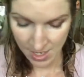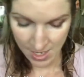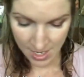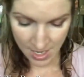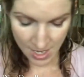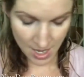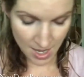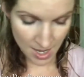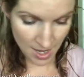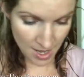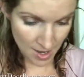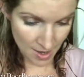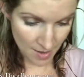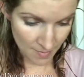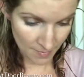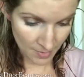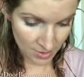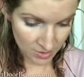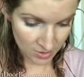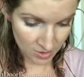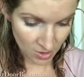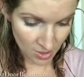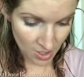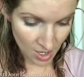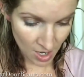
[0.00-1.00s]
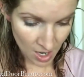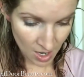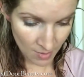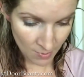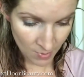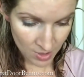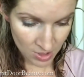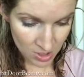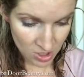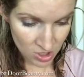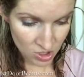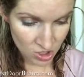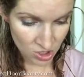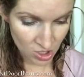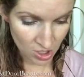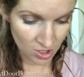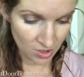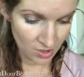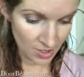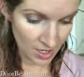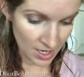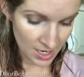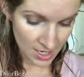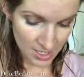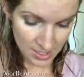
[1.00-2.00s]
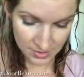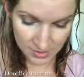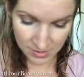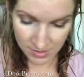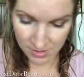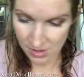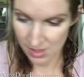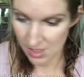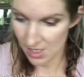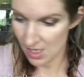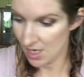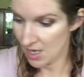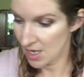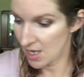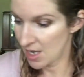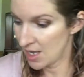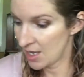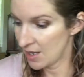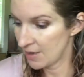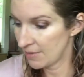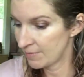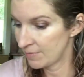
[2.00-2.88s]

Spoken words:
And so now I wanted to show you guys the